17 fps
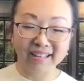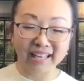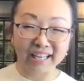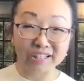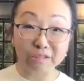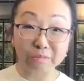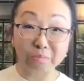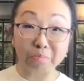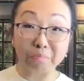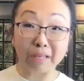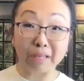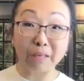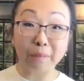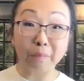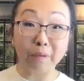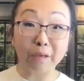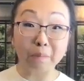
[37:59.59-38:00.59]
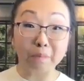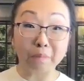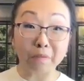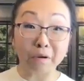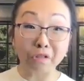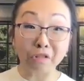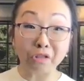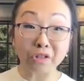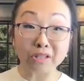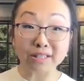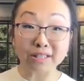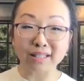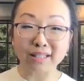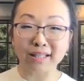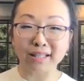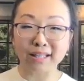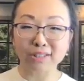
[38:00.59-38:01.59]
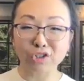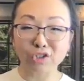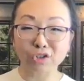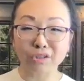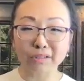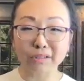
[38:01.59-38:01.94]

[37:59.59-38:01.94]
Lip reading: It's maybe a month in celestial